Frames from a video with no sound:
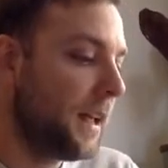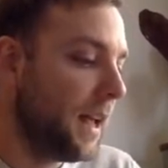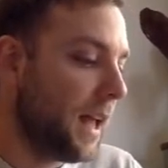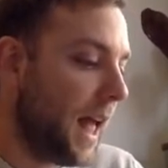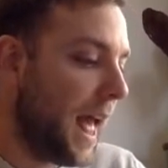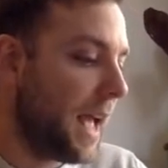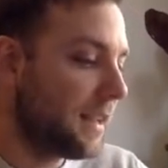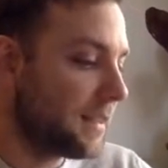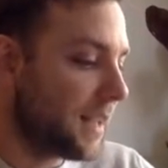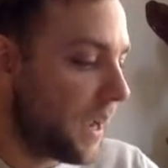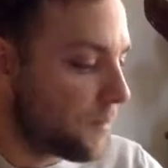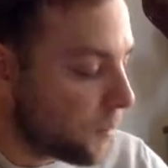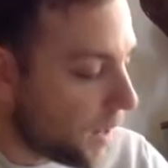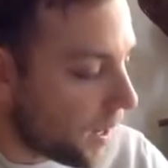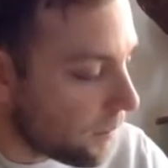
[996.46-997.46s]
X
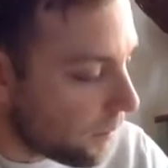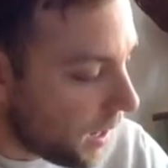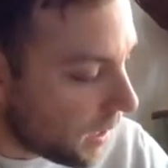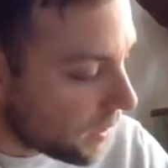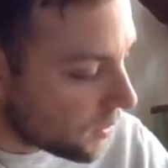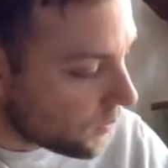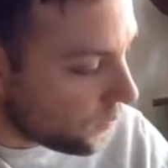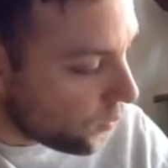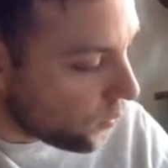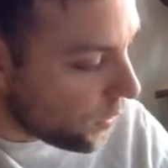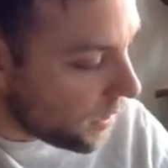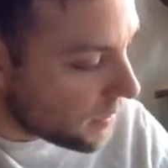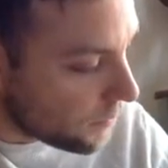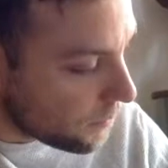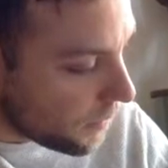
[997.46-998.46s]
times by minus
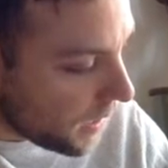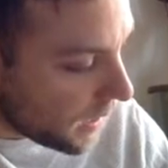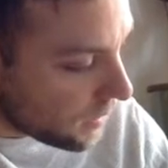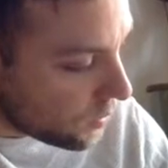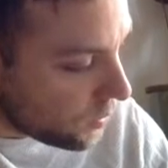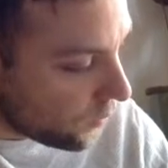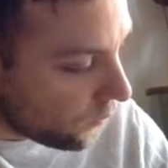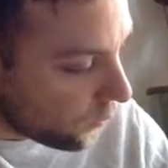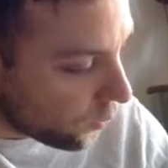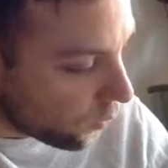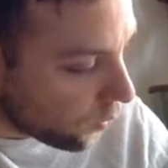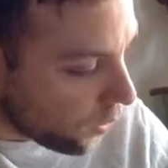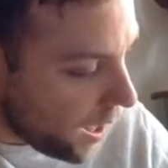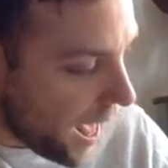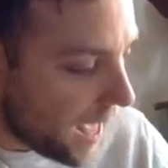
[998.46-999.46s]
4 is minus
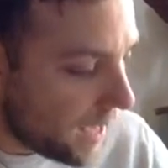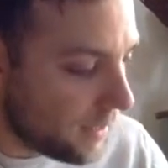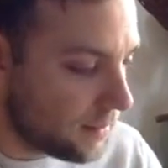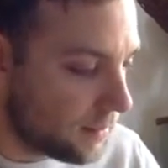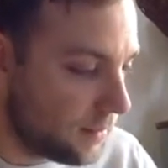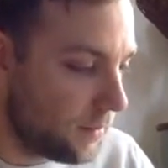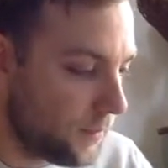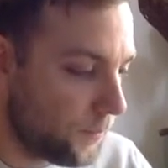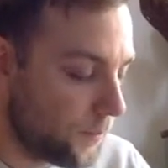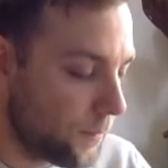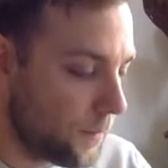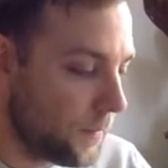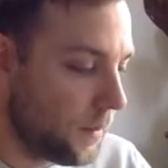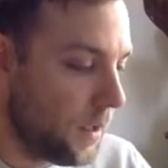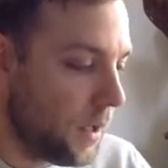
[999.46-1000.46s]
4x.
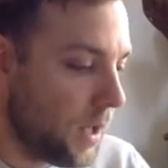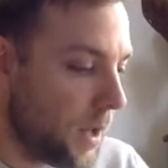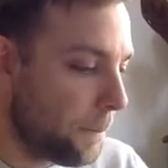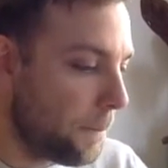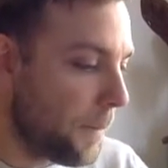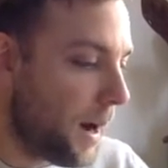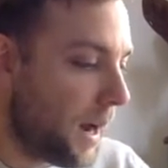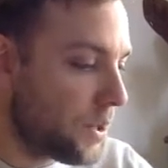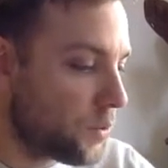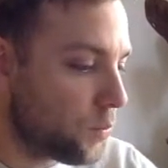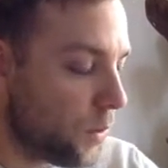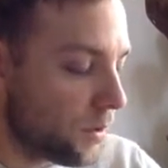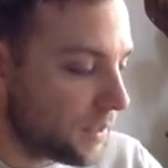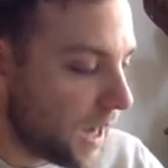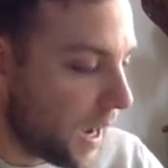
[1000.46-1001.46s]
Minus
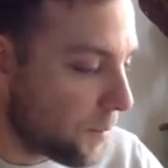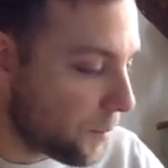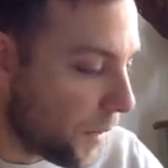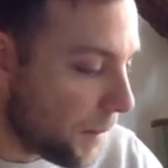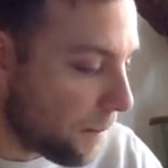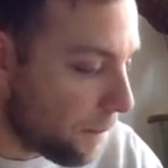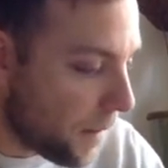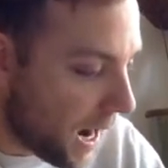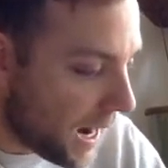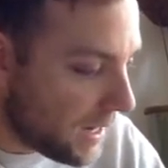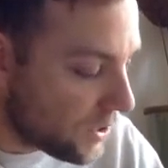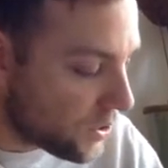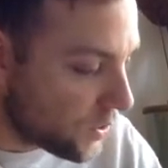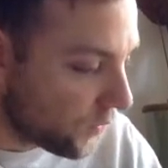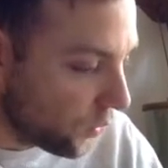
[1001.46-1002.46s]
1 times by
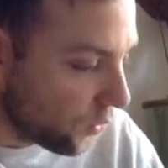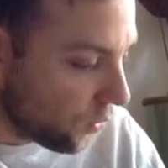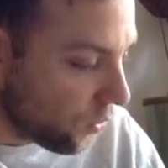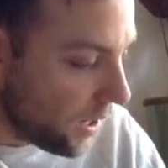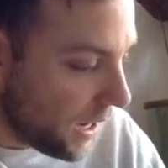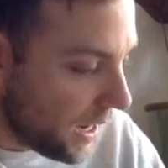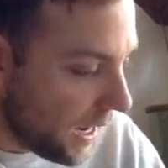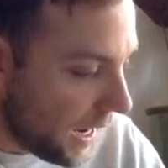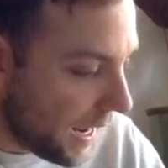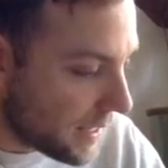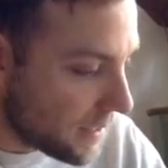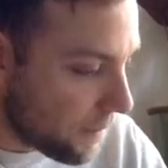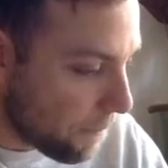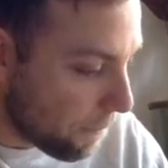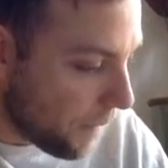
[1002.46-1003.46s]
minus 4
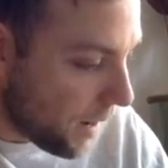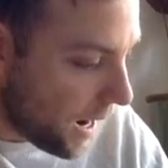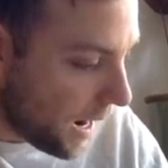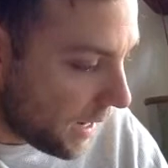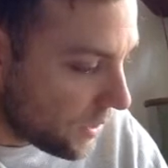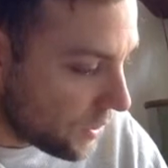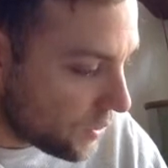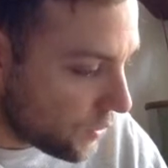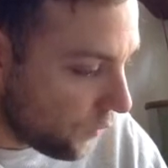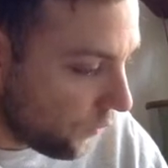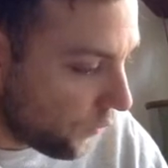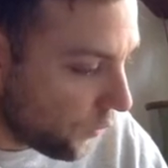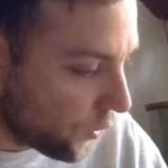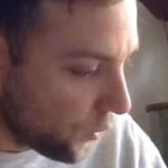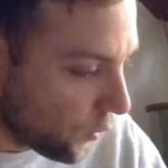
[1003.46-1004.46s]
is minus
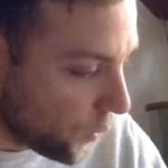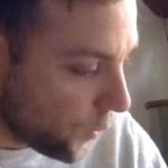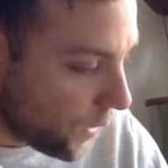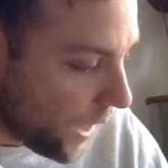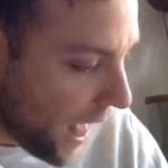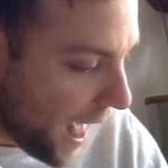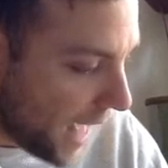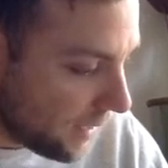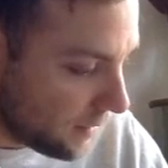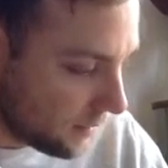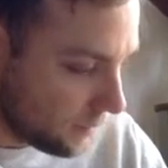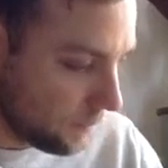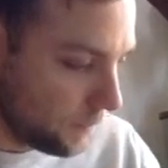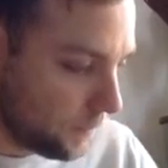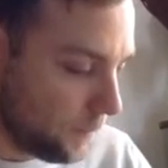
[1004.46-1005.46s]
4x.
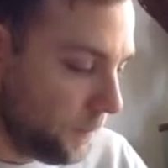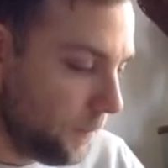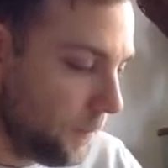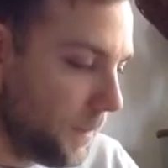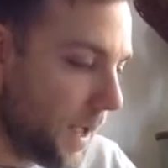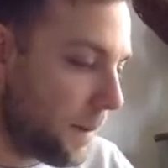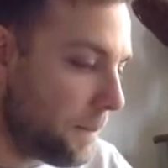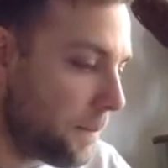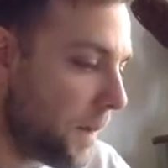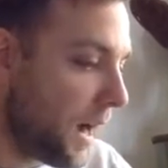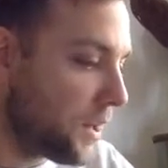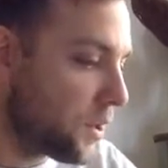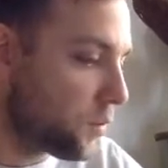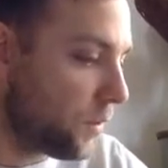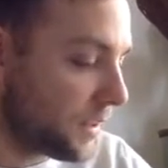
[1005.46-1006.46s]
And
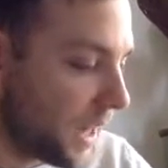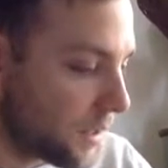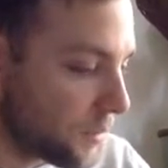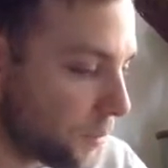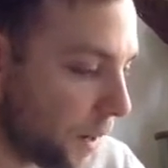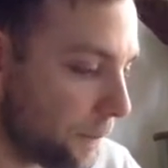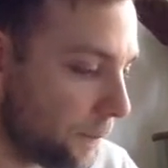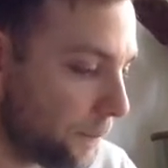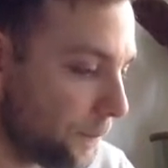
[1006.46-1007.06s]
minus 1 times by